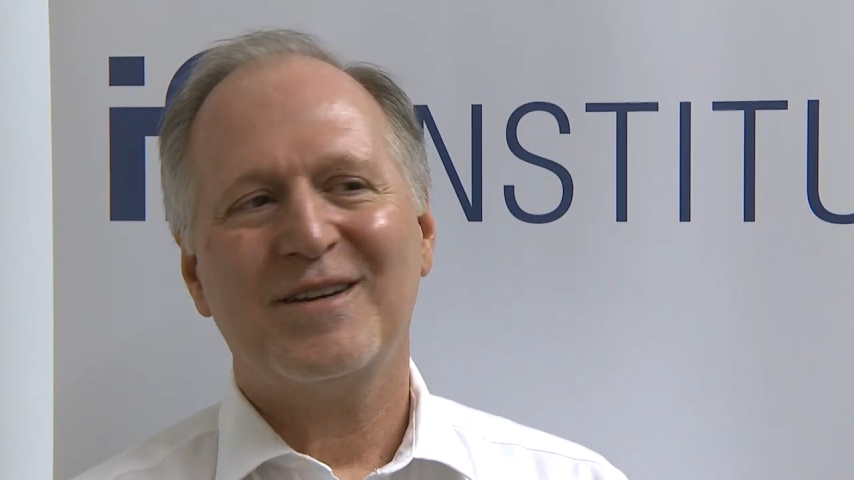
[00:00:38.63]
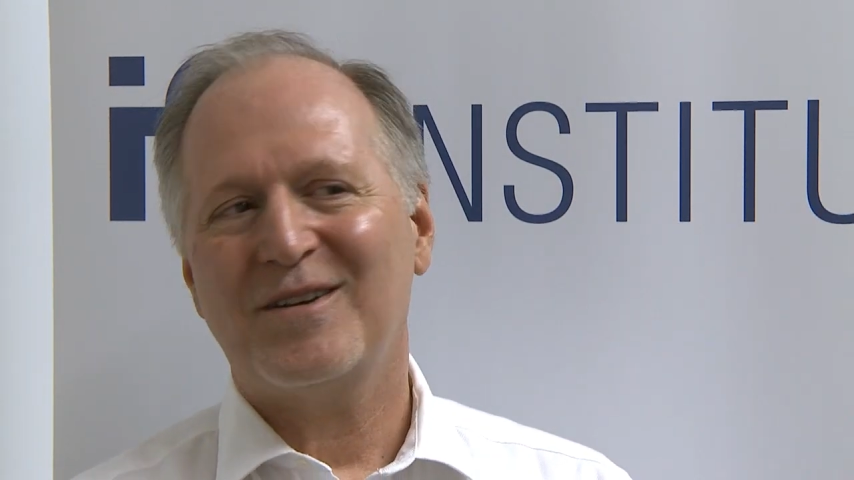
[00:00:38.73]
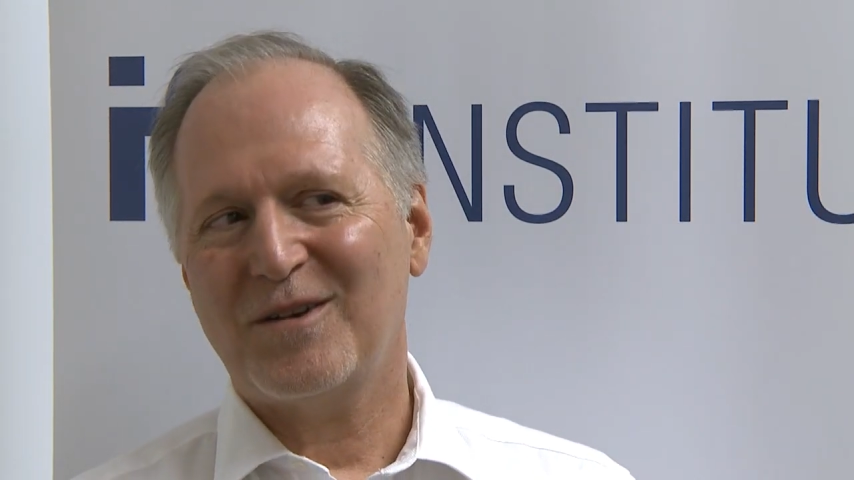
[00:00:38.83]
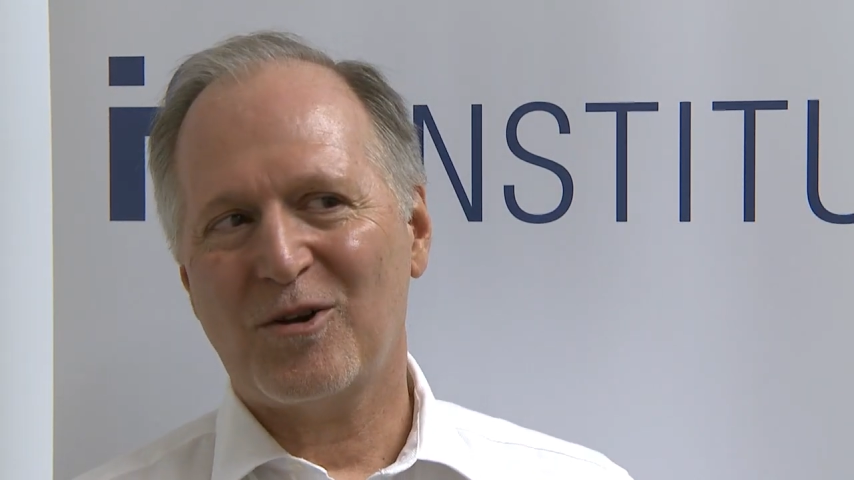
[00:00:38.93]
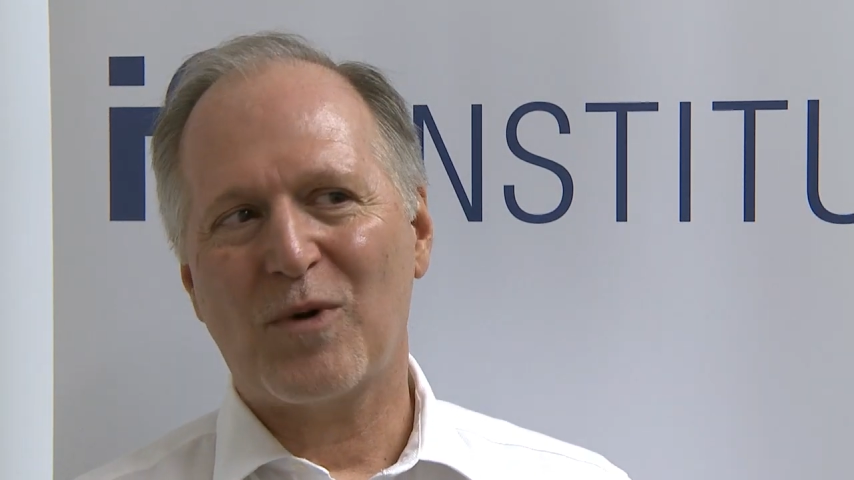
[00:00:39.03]

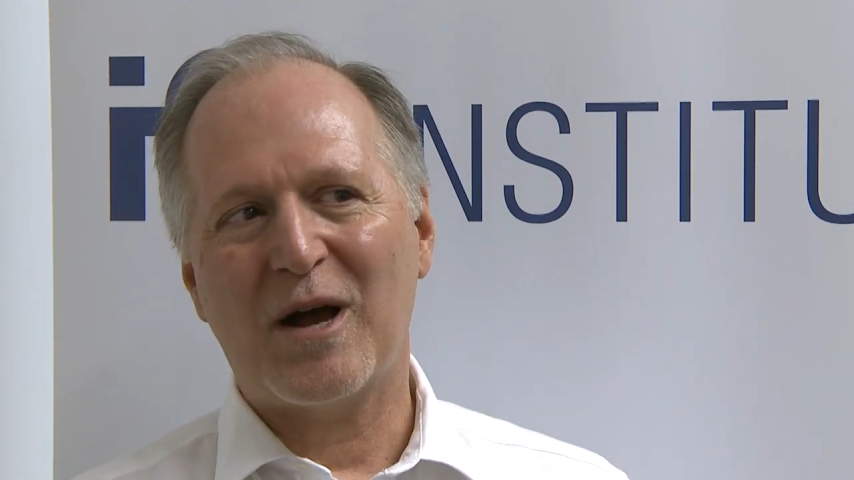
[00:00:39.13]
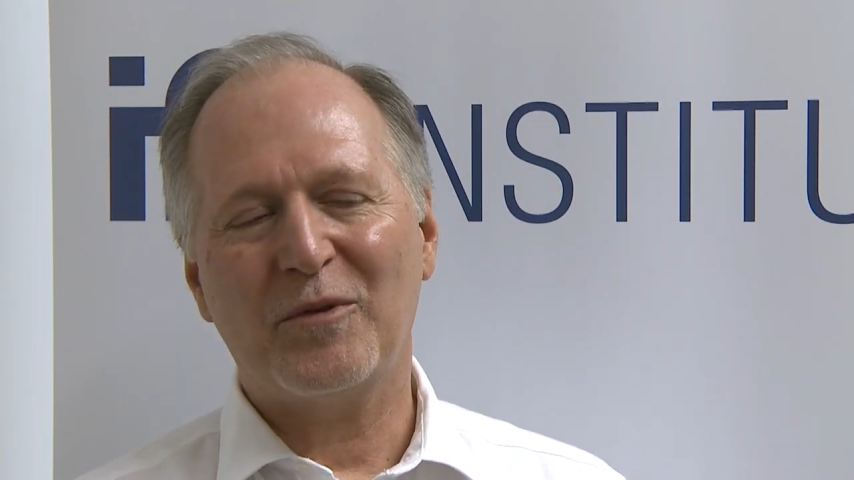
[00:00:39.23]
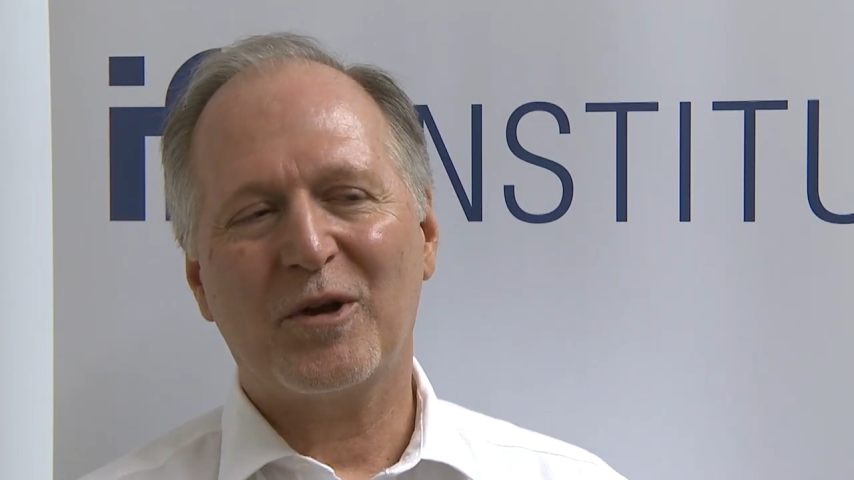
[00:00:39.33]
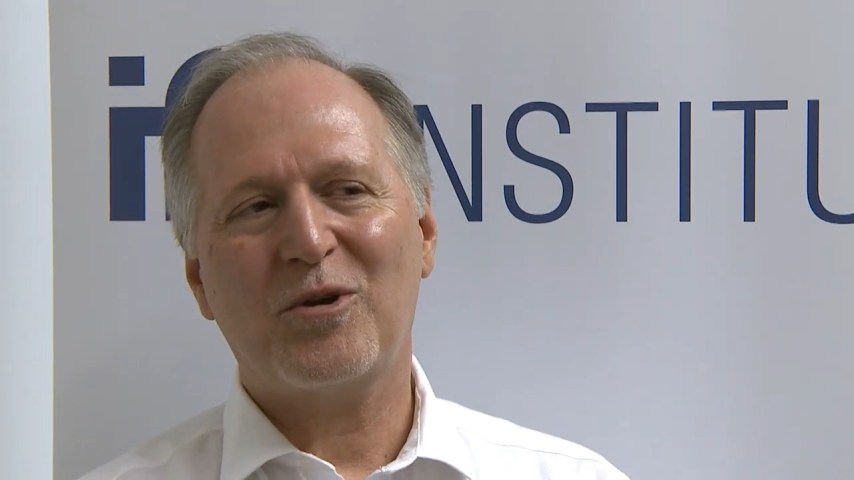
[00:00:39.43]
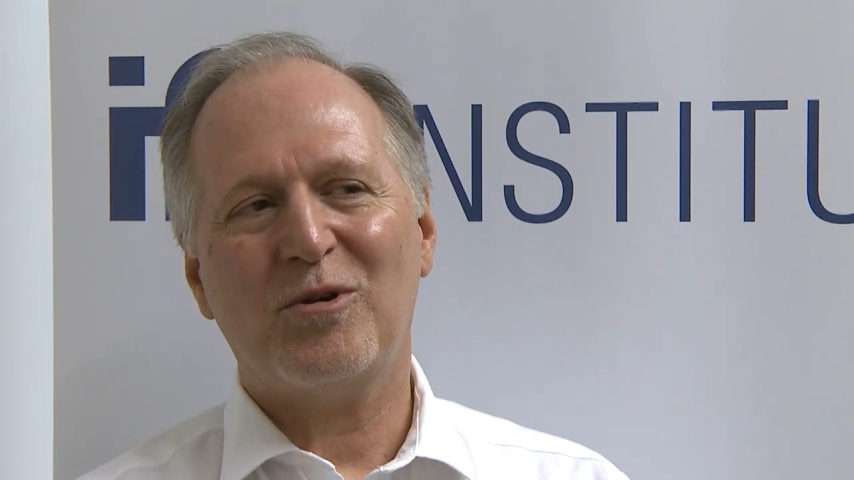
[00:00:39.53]
around
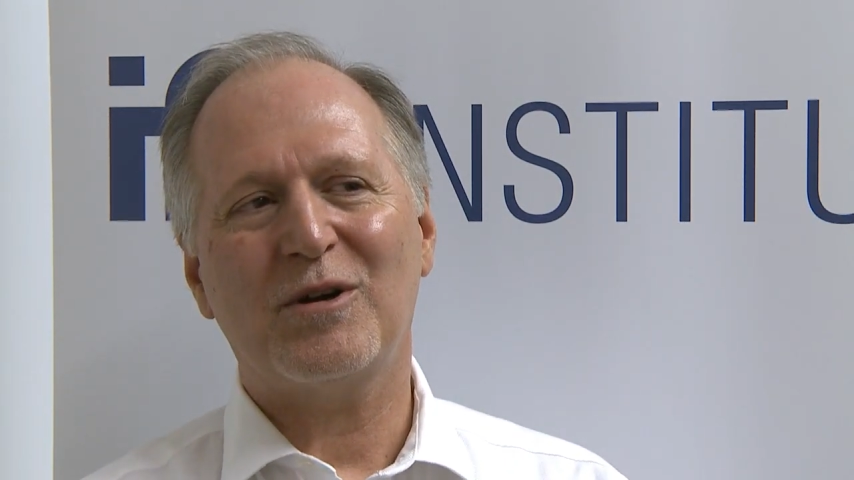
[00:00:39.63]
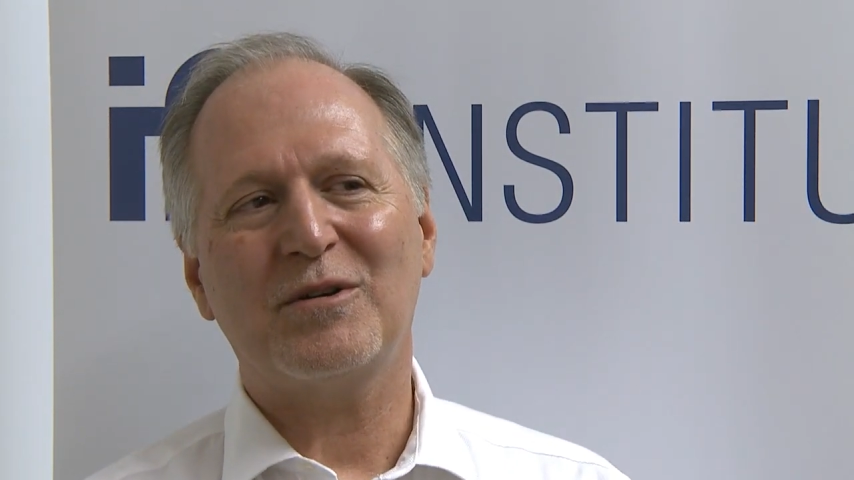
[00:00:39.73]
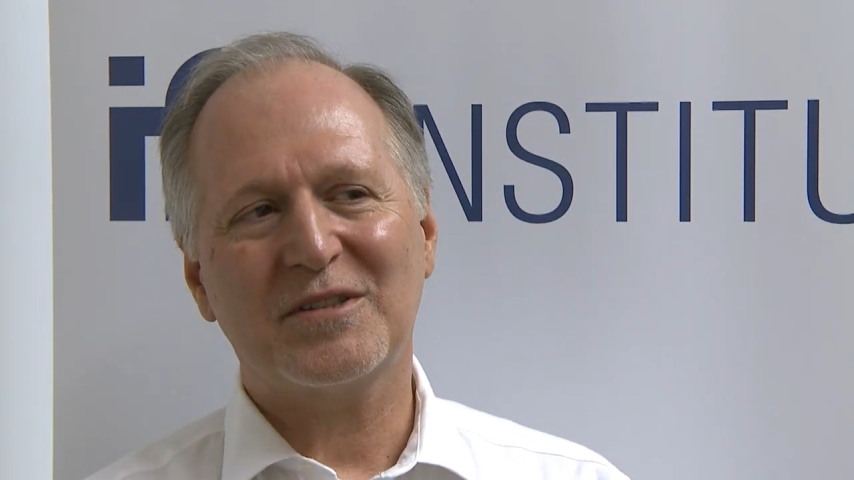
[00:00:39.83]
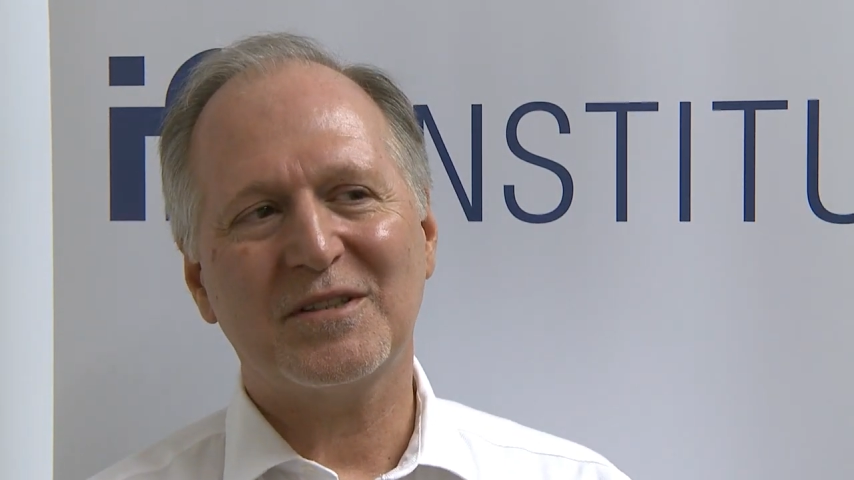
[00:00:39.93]
their current